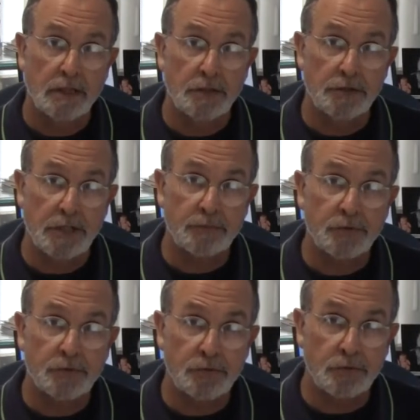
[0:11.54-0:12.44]
In Chapter
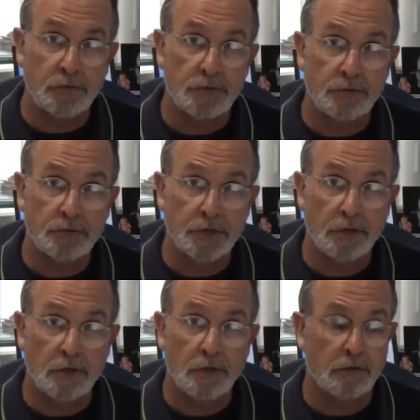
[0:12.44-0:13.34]
2, as you
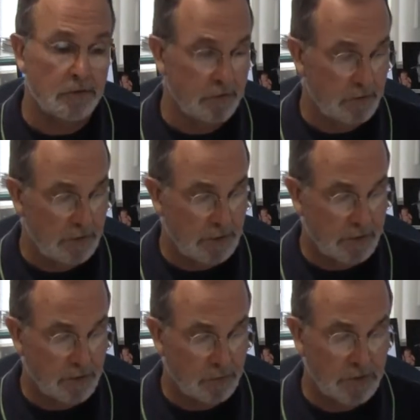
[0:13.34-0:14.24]
recall,
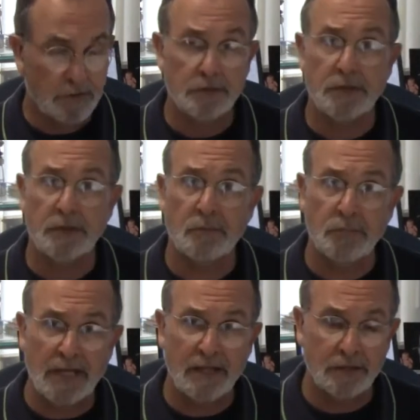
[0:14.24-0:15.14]
we looked at the
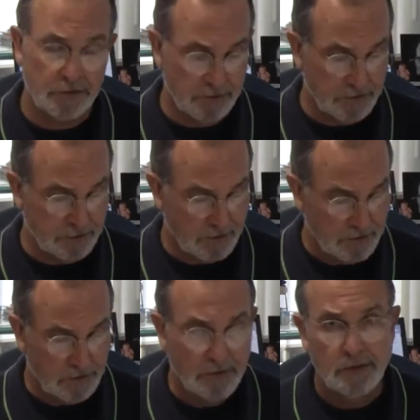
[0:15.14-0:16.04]
balance sheet.
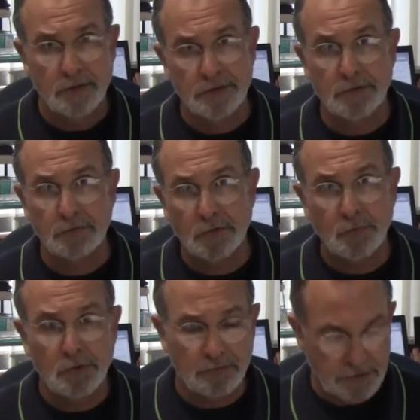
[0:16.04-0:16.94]
So we're
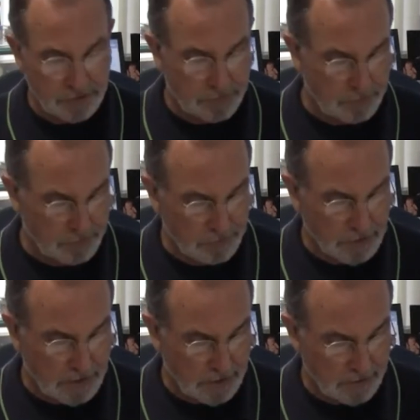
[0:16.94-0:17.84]
moving
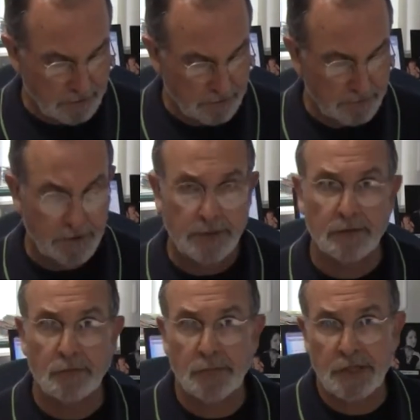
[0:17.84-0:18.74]
to the
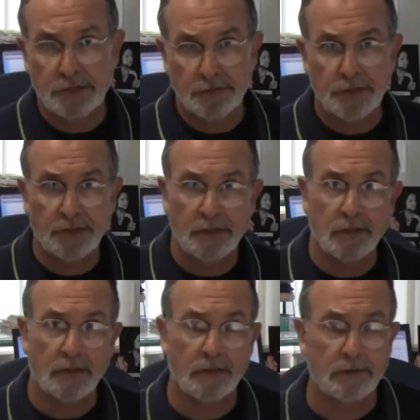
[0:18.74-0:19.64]
other major
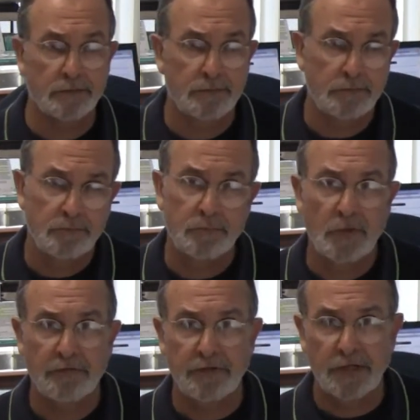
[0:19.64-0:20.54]

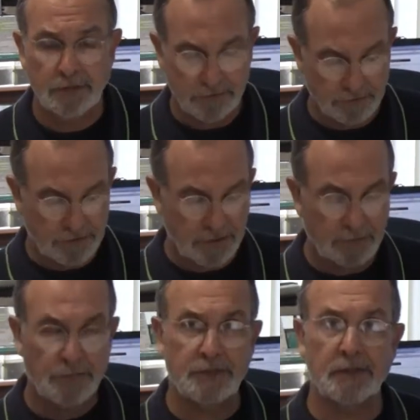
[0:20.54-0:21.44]
financial
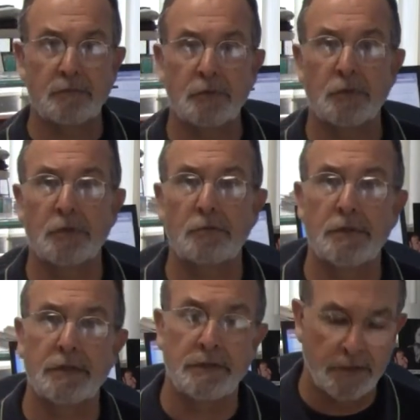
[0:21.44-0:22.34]
statement that we work
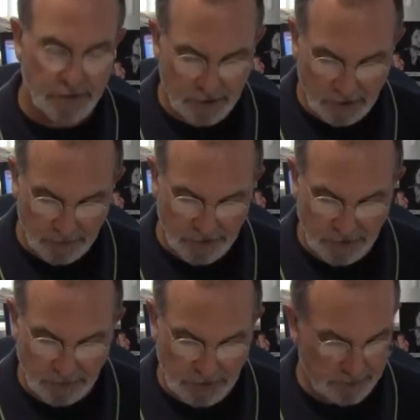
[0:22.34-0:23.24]
with, the income
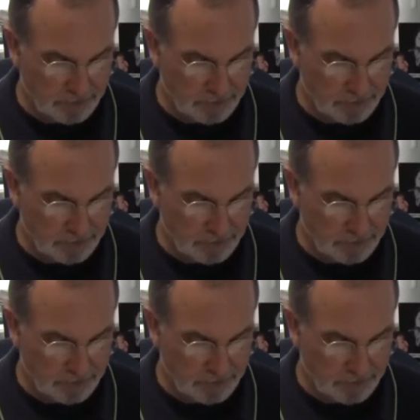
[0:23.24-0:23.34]
statement.